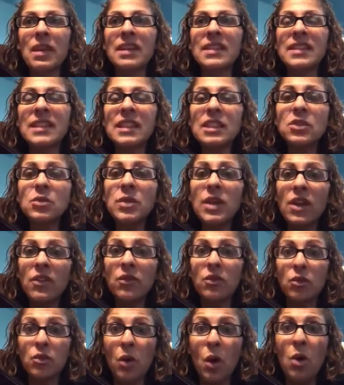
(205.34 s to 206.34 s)
Since we
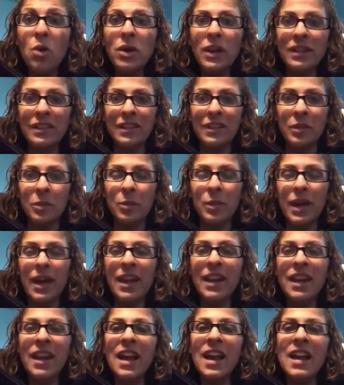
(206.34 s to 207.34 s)
have grown a little
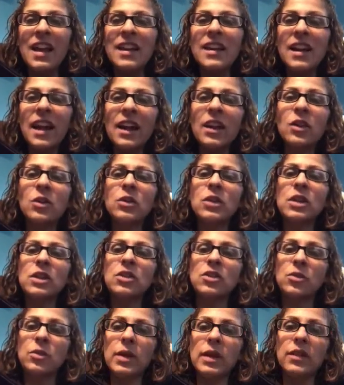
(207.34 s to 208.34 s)
bit, not only
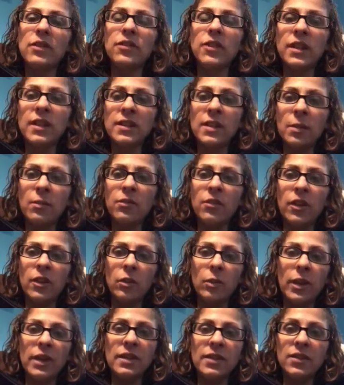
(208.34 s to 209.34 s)
do we fix up
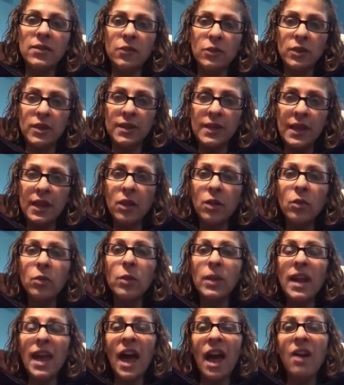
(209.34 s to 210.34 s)
Featherweights for sale,
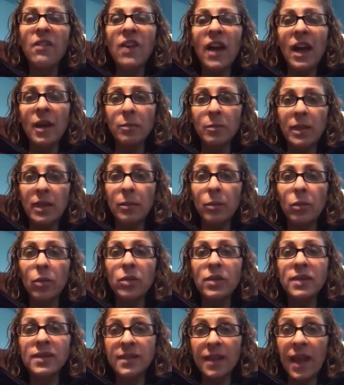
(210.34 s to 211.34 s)
we have had
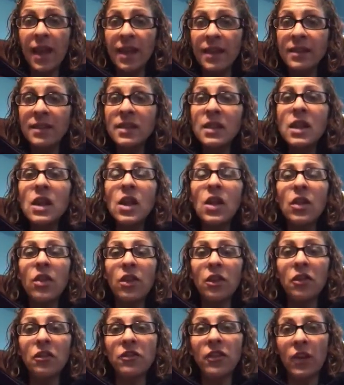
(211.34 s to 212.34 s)
people send
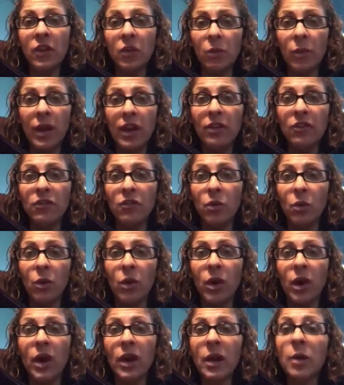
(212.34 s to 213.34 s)
their Featherweight
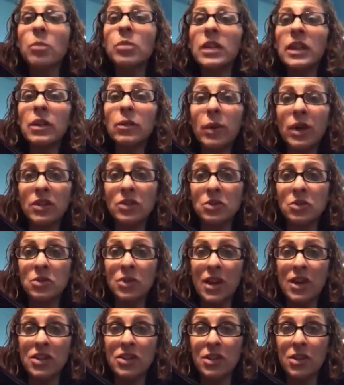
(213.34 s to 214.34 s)
for a complete
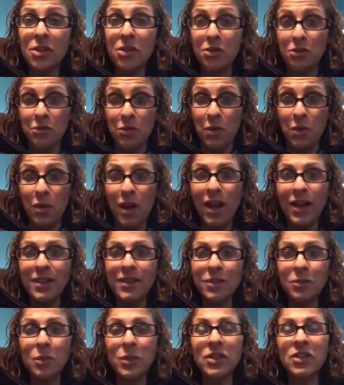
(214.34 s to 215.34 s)
restoration through
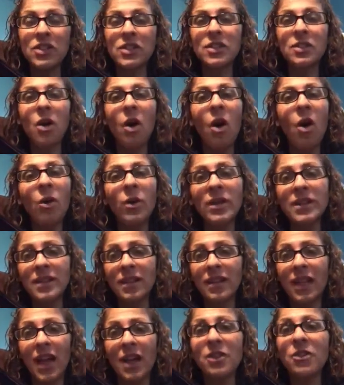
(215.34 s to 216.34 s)
us, which is always
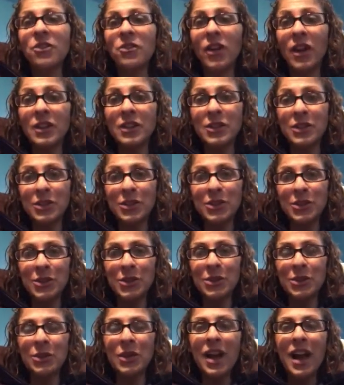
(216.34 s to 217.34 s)
a lot of fun to
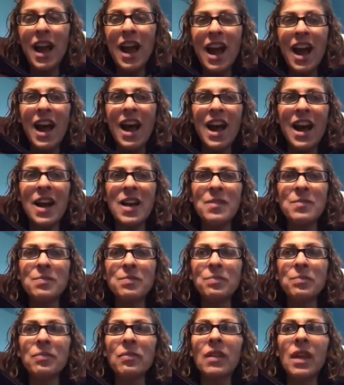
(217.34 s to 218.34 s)
do.
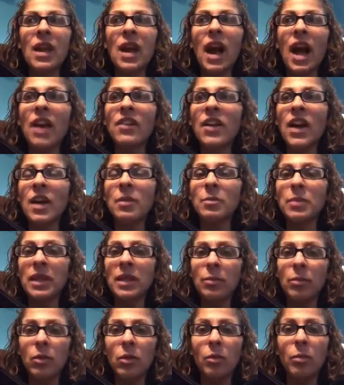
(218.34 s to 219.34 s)
I've had
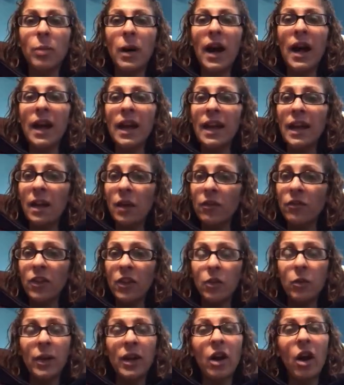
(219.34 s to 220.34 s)
people buy a
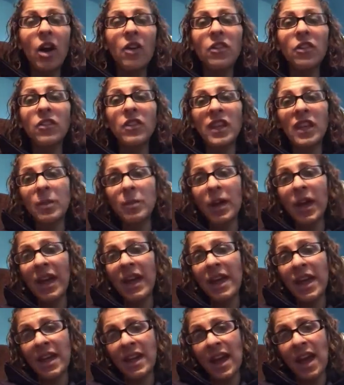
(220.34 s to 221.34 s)
Featherweight off of
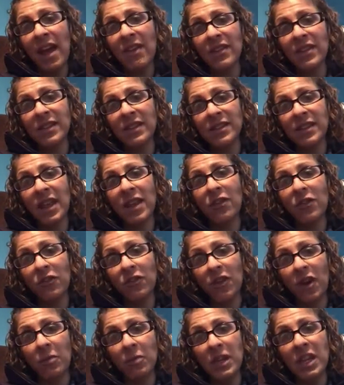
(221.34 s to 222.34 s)
eBay and have it sent
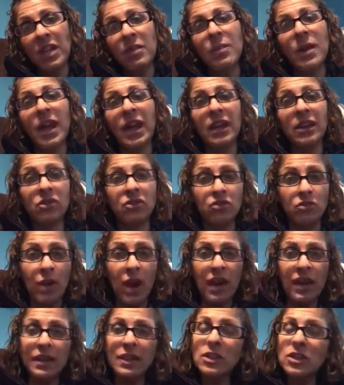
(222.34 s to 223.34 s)
from eBay
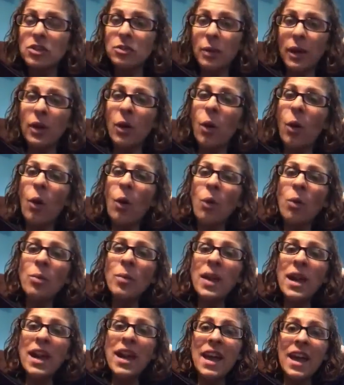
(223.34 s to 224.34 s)
directly to my
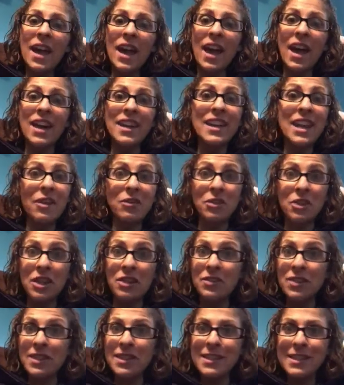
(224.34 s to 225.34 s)
home, never
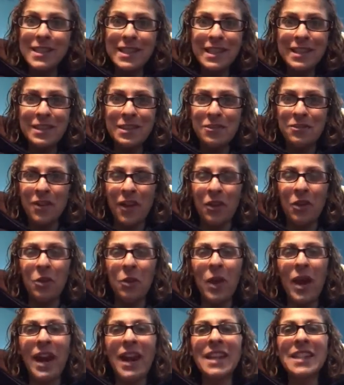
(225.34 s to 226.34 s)
even seeing the
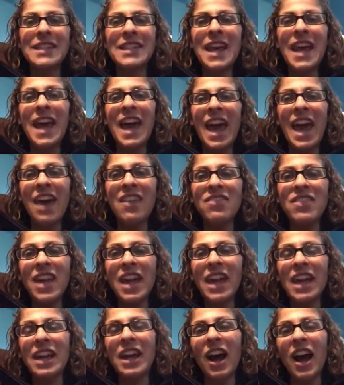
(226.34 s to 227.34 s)
Featherweight, and
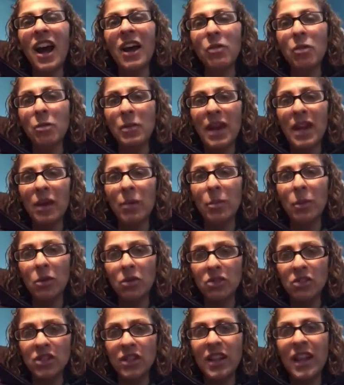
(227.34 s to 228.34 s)
then I will make a
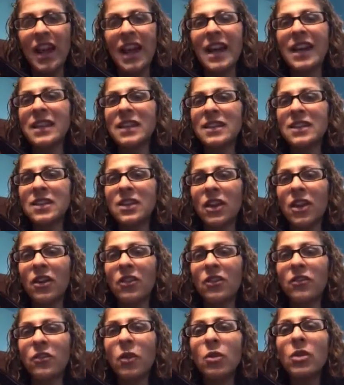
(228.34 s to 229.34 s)
personalized
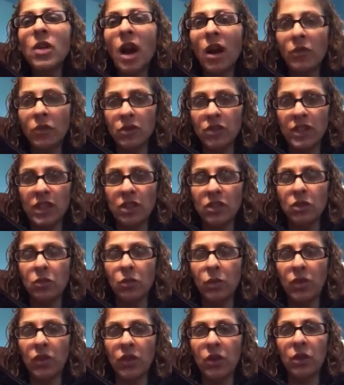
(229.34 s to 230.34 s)
phone
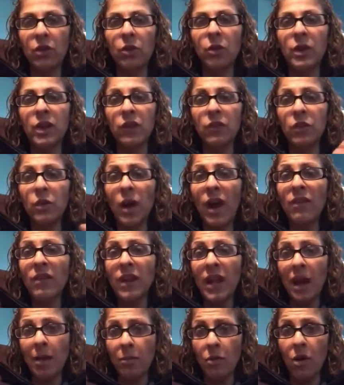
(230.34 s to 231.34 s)
conversation with you, and if you have
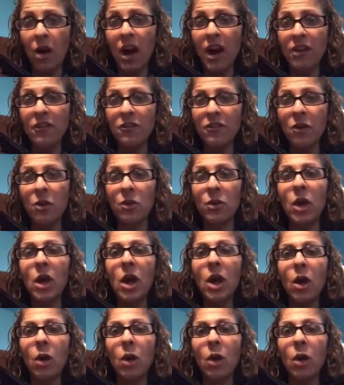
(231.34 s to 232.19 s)
an Apple iPhone,